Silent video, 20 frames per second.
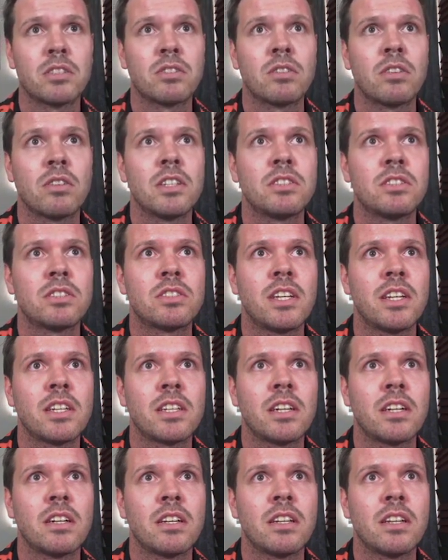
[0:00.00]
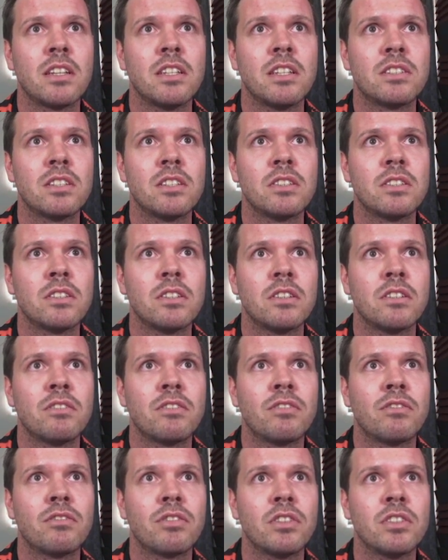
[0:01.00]
So let's take a listen to,
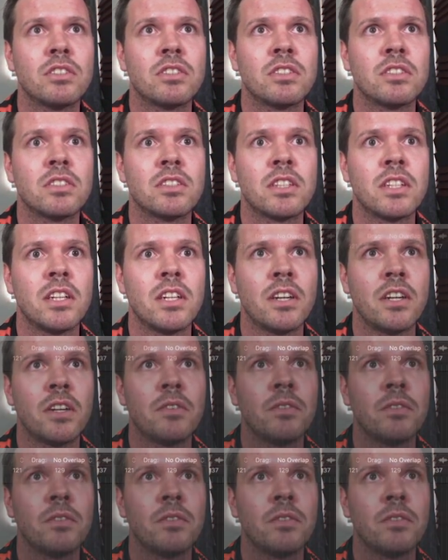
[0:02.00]
for instance, here.